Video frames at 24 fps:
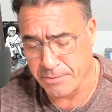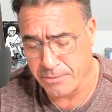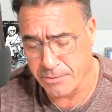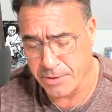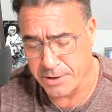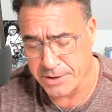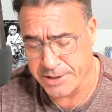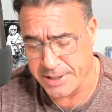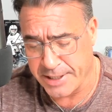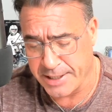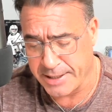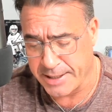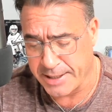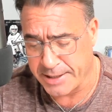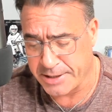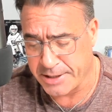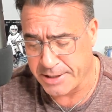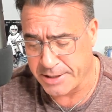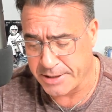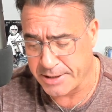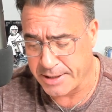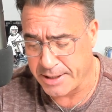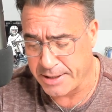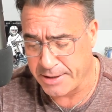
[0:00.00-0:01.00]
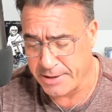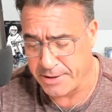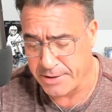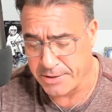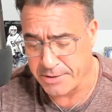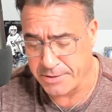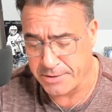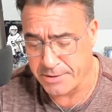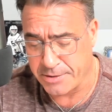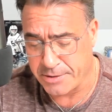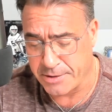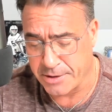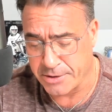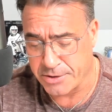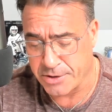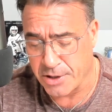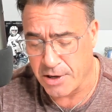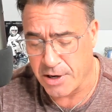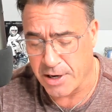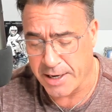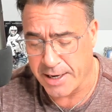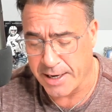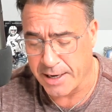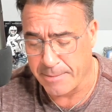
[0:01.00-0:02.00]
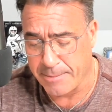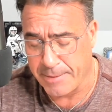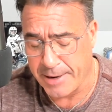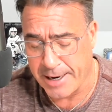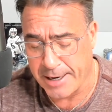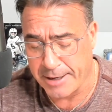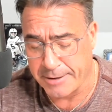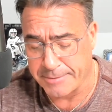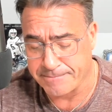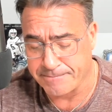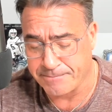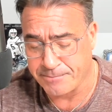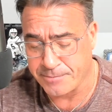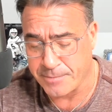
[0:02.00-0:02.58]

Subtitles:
what's in this. And they're talking about